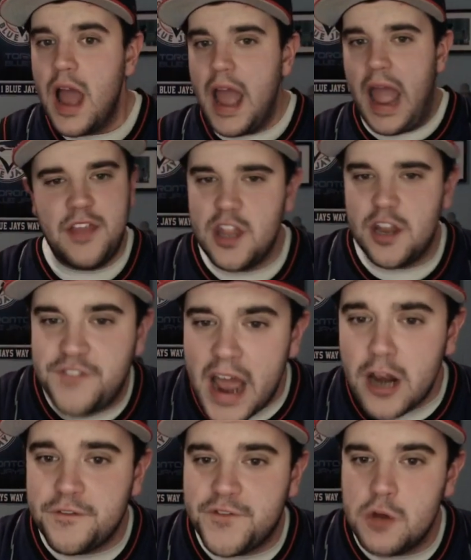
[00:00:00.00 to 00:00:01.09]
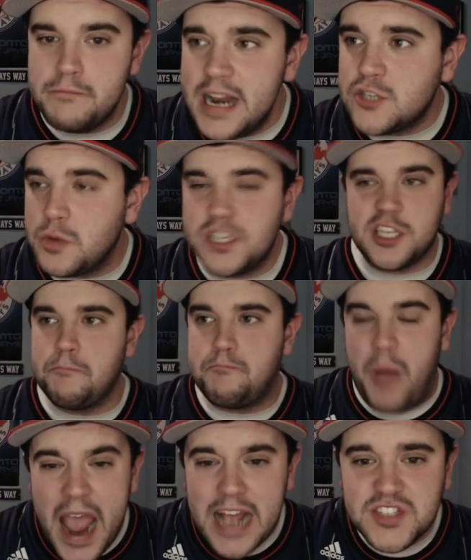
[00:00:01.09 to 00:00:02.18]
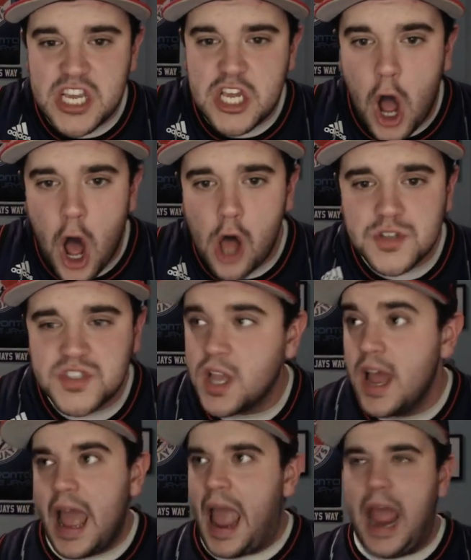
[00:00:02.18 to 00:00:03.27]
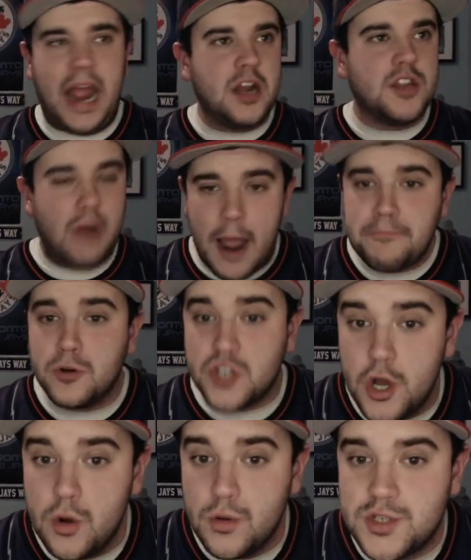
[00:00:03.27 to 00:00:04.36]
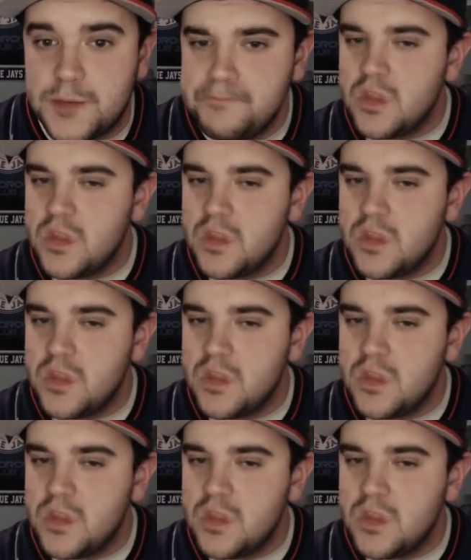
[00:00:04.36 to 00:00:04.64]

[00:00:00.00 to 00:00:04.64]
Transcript: And then in the final few minutes, we see some pansy calls, and the Raptors lose.